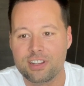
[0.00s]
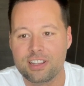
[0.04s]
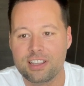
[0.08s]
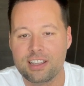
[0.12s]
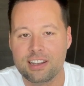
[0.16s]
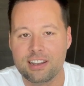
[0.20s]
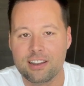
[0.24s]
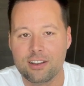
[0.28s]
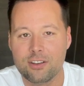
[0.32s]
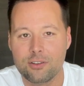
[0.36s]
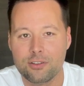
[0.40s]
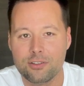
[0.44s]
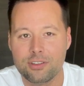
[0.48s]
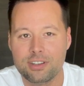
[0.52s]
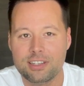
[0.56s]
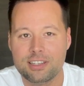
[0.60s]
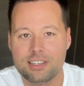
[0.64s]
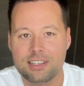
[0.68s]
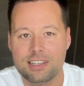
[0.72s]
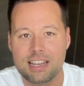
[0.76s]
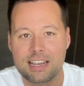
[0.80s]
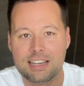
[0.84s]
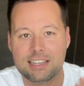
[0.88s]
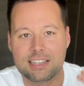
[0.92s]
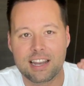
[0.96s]
and that all these
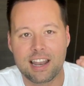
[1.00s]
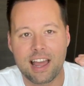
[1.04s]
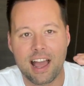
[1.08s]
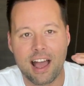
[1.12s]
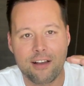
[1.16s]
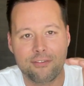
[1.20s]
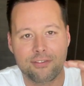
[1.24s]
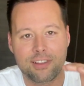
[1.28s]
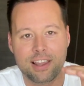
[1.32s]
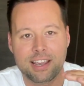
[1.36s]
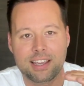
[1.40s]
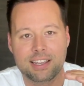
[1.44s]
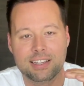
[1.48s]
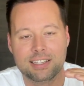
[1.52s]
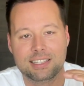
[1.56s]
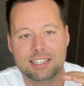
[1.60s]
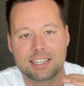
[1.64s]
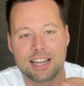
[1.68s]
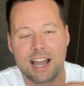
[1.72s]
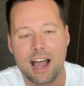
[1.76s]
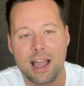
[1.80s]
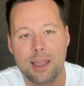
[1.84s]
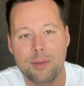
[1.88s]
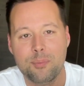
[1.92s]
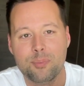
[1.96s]
things that have like a
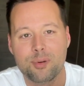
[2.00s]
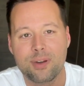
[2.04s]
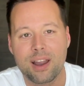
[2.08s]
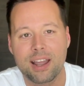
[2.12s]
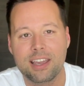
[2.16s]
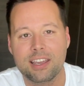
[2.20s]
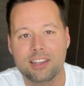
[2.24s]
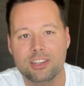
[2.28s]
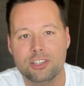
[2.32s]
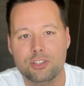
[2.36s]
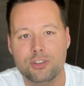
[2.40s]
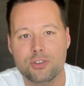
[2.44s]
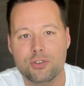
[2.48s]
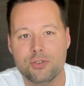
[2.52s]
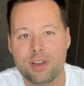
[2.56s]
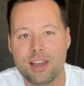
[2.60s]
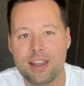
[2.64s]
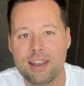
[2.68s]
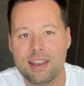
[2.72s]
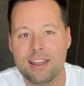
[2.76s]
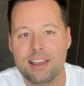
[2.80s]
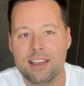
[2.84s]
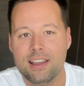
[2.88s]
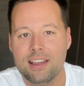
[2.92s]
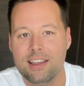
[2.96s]
time bracket to
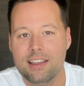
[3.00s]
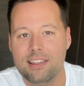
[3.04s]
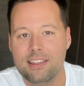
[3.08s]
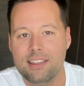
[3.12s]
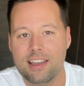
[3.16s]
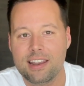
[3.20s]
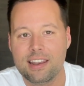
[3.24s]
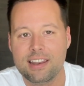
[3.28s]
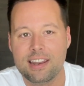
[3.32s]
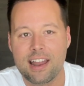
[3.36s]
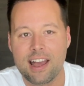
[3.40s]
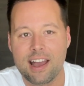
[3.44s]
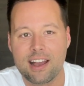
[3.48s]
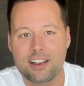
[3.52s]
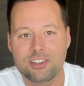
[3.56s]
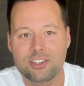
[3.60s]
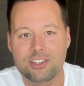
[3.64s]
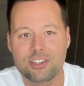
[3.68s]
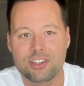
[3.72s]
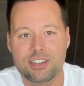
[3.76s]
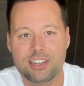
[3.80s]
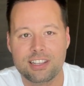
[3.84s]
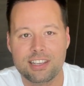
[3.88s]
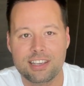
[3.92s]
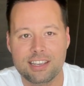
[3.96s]
it, that it
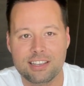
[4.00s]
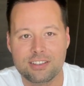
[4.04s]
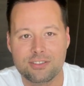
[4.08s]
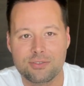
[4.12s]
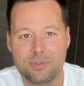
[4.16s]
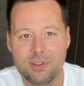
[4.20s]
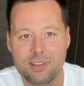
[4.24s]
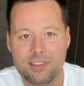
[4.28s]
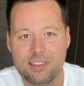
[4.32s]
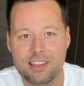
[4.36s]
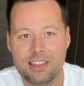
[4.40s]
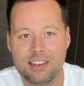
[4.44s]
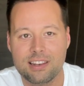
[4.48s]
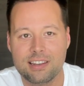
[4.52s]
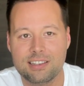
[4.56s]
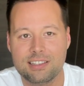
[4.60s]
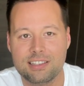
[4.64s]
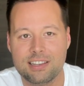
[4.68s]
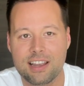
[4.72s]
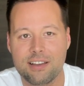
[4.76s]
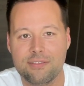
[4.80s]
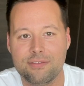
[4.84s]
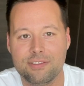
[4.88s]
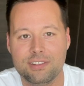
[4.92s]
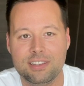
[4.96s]
actually is within the
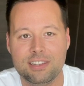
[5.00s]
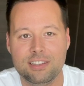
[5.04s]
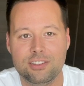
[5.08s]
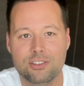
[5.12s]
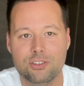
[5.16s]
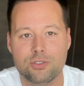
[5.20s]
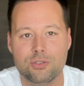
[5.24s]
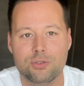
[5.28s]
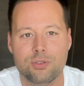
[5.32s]
72